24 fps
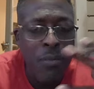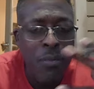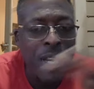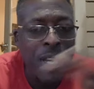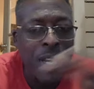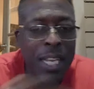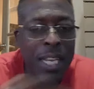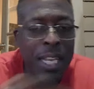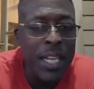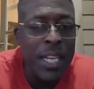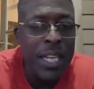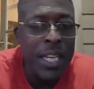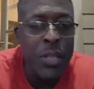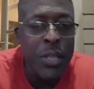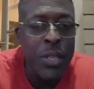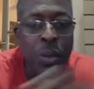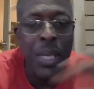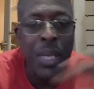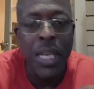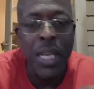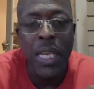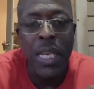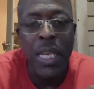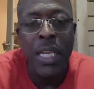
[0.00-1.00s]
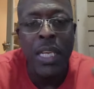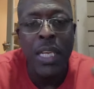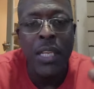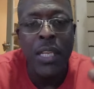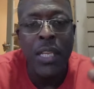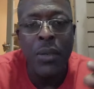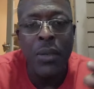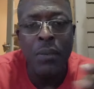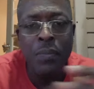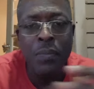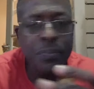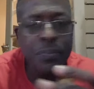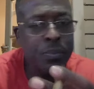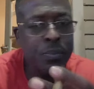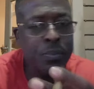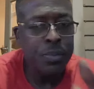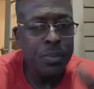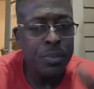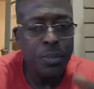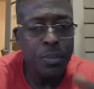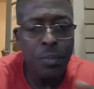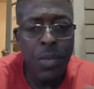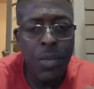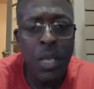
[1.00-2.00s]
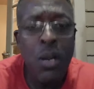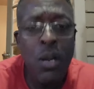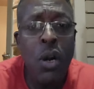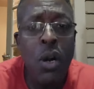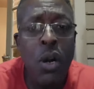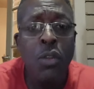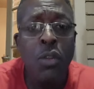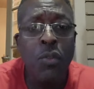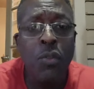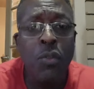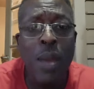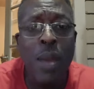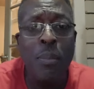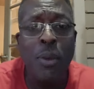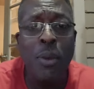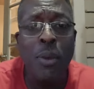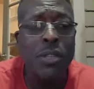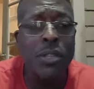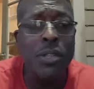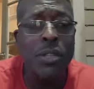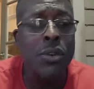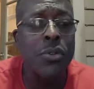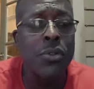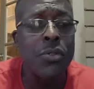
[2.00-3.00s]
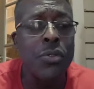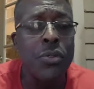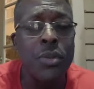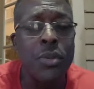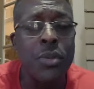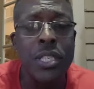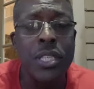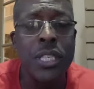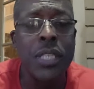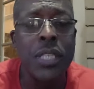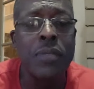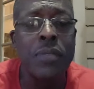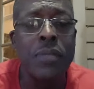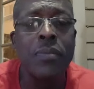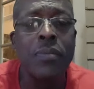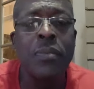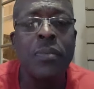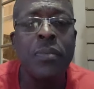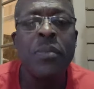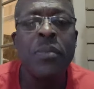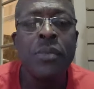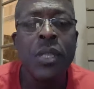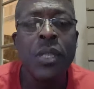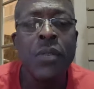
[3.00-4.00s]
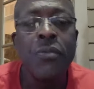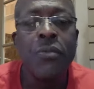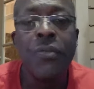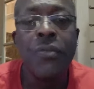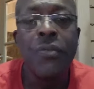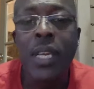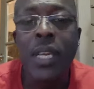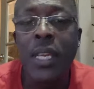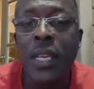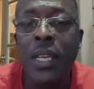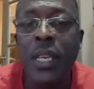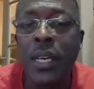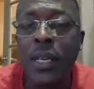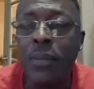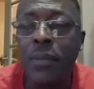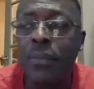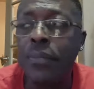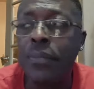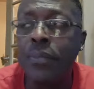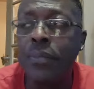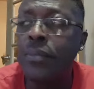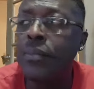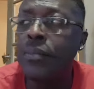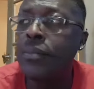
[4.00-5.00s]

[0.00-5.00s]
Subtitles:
can get in you can get in you. All the rap artists go through this shit. Fucking